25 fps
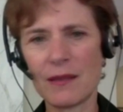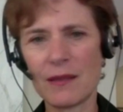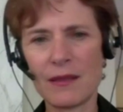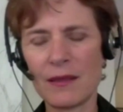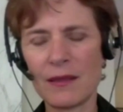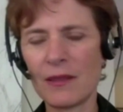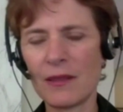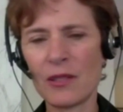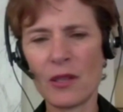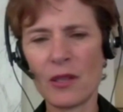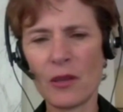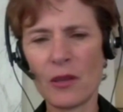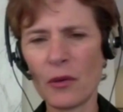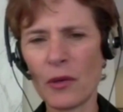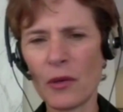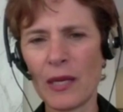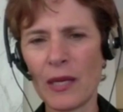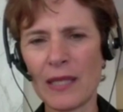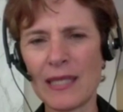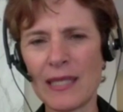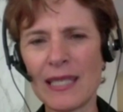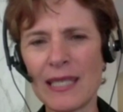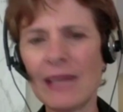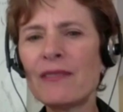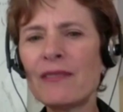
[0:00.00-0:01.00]
there's no
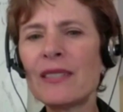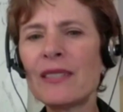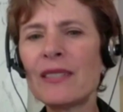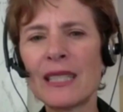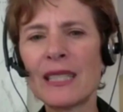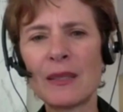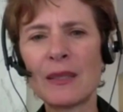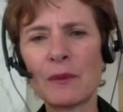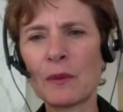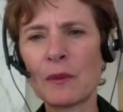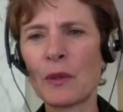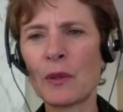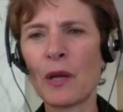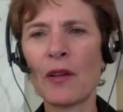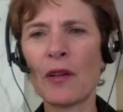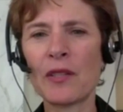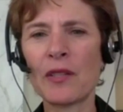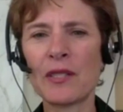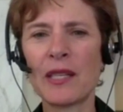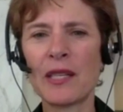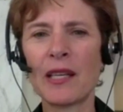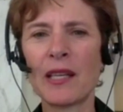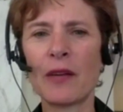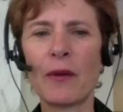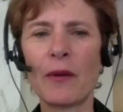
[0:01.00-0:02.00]
creativity when we're
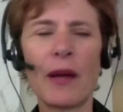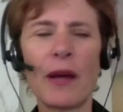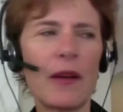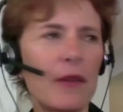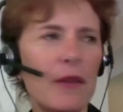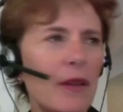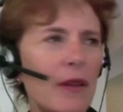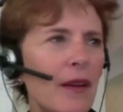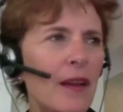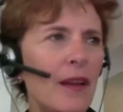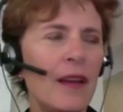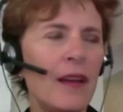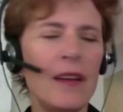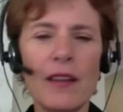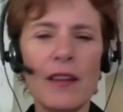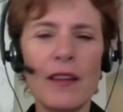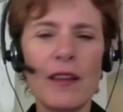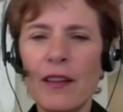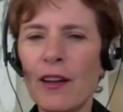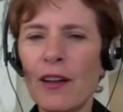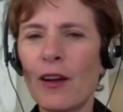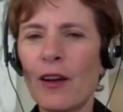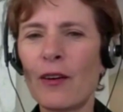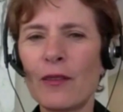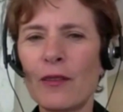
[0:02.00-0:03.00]
all sitting around,
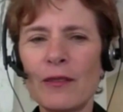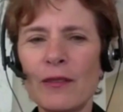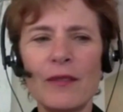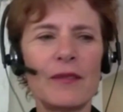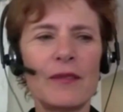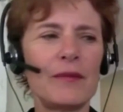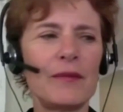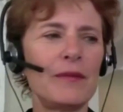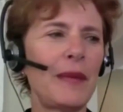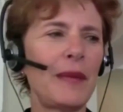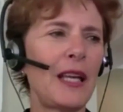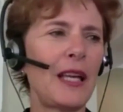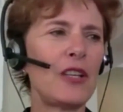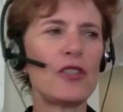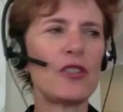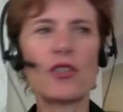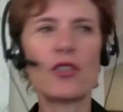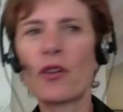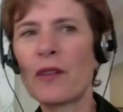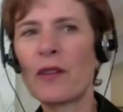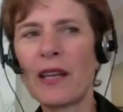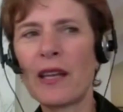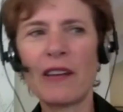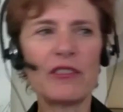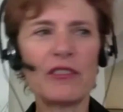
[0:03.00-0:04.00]
making
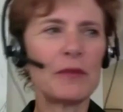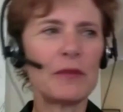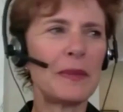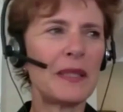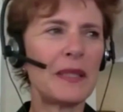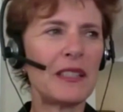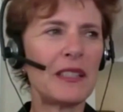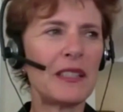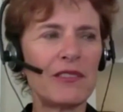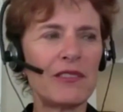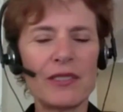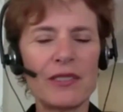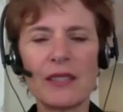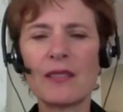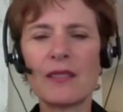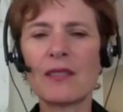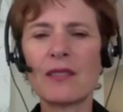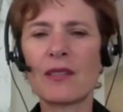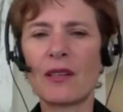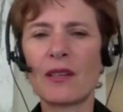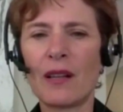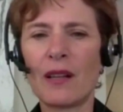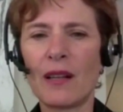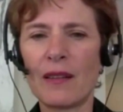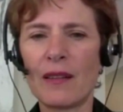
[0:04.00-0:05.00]
sure that everybody
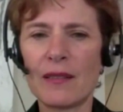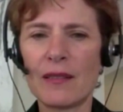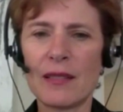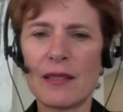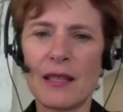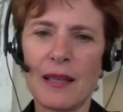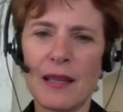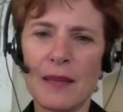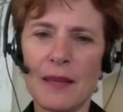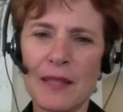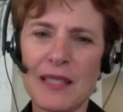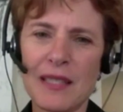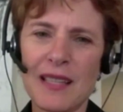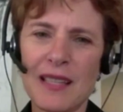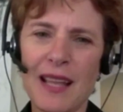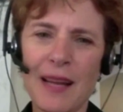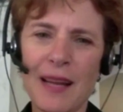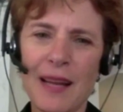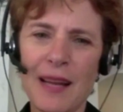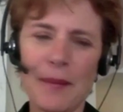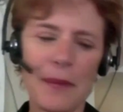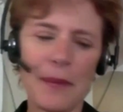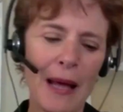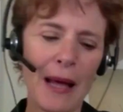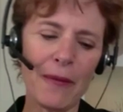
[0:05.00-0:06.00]
feels good all the time. It's
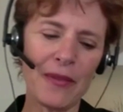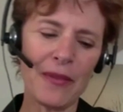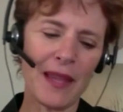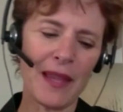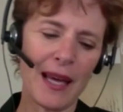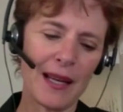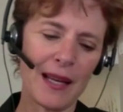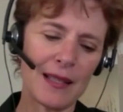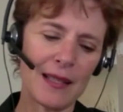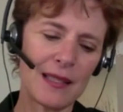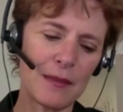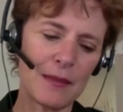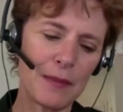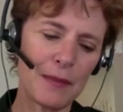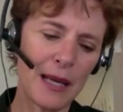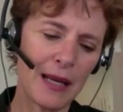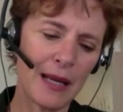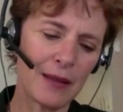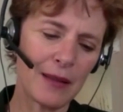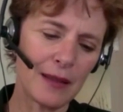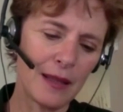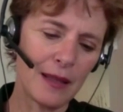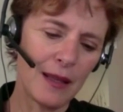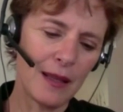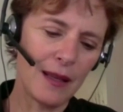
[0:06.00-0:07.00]
not about that. It's
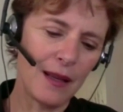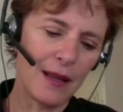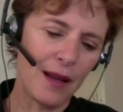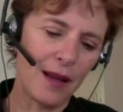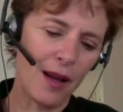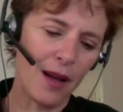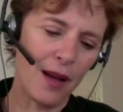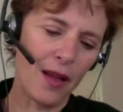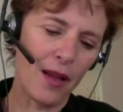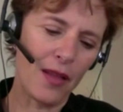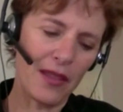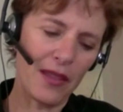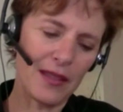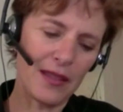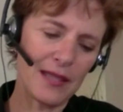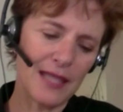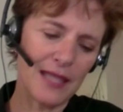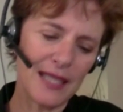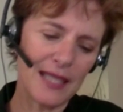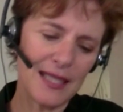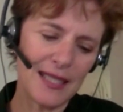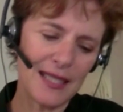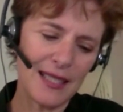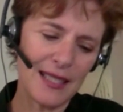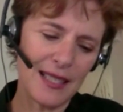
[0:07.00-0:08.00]
about
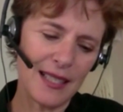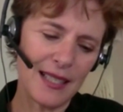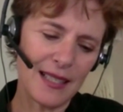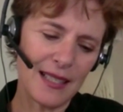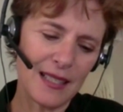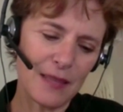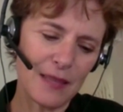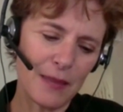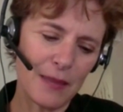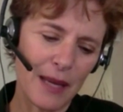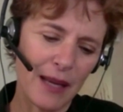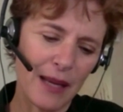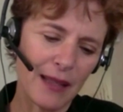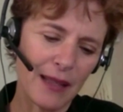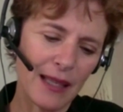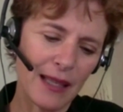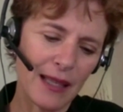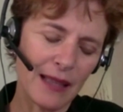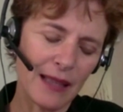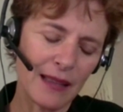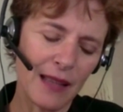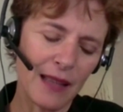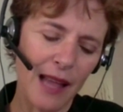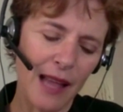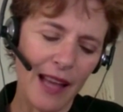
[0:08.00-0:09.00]
authenticity, it's about
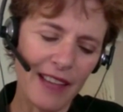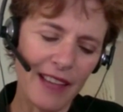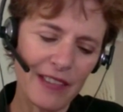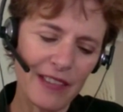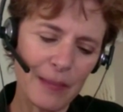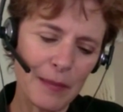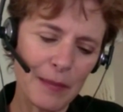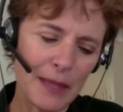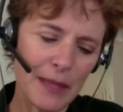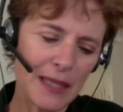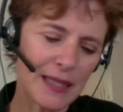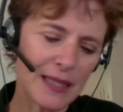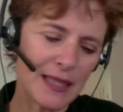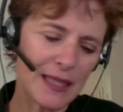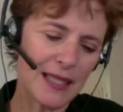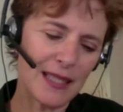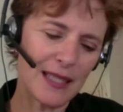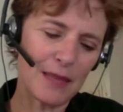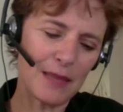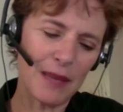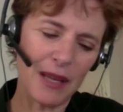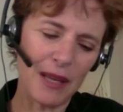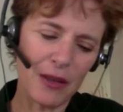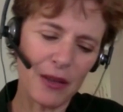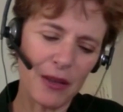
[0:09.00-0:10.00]
enlivenment,
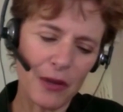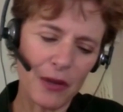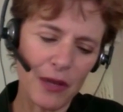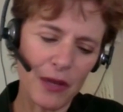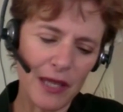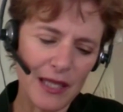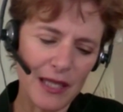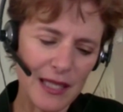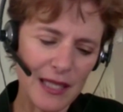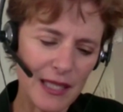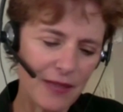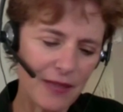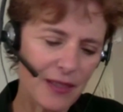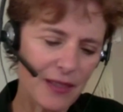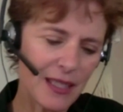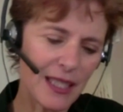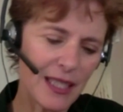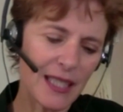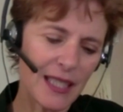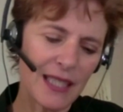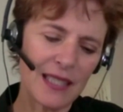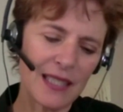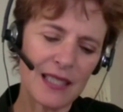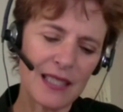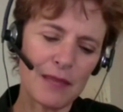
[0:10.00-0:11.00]
it's about
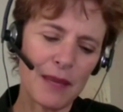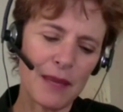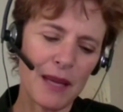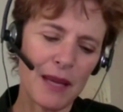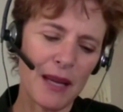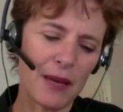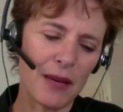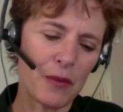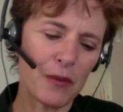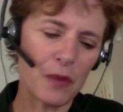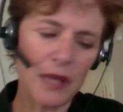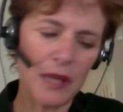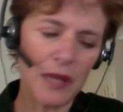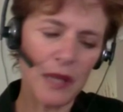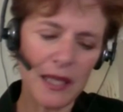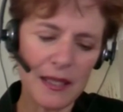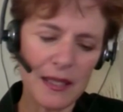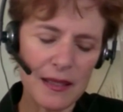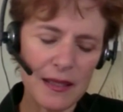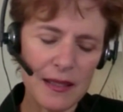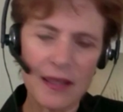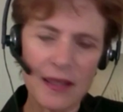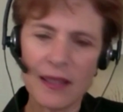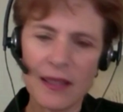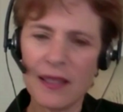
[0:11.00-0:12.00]
creativity, it's about
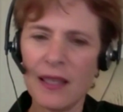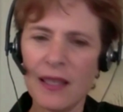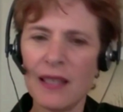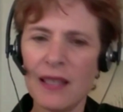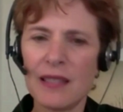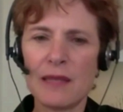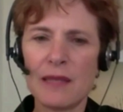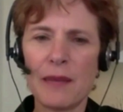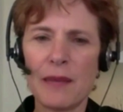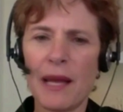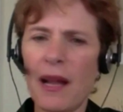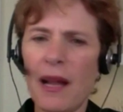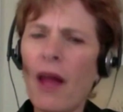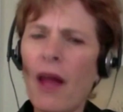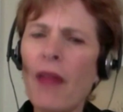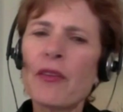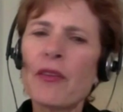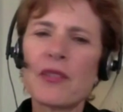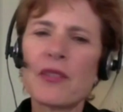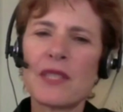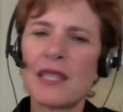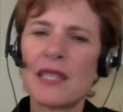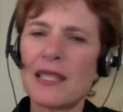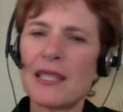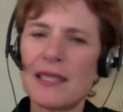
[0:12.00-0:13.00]
risk, it's about all
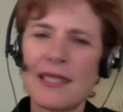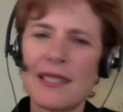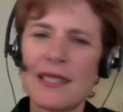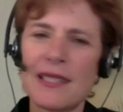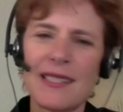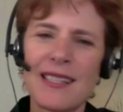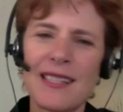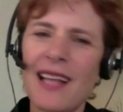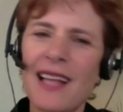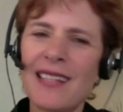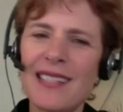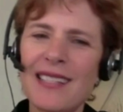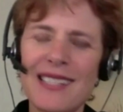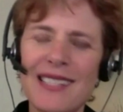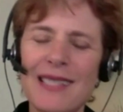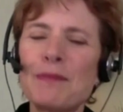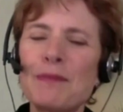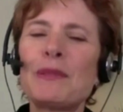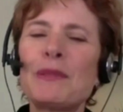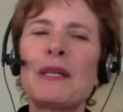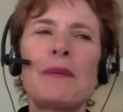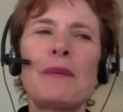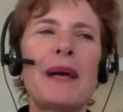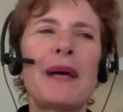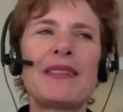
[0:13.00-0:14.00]
those things. It's not
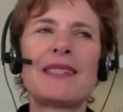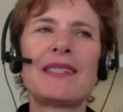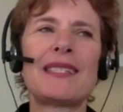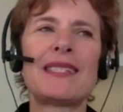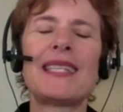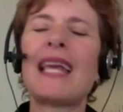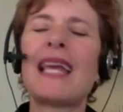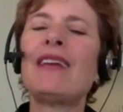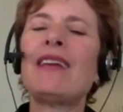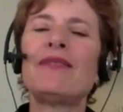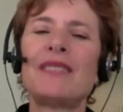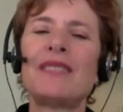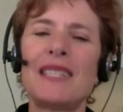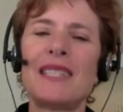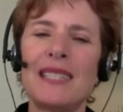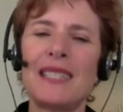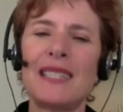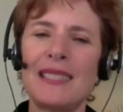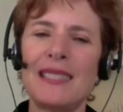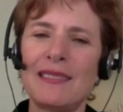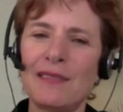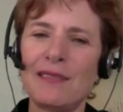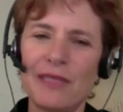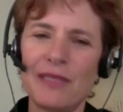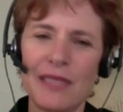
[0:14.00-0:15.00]
simply about
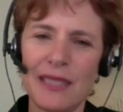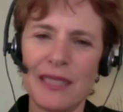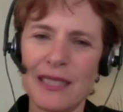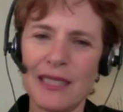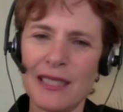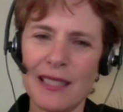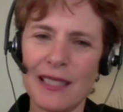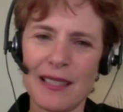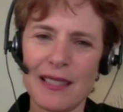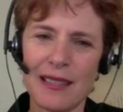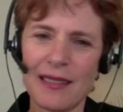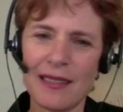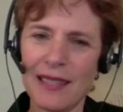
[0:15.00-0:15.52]
safety and feeling,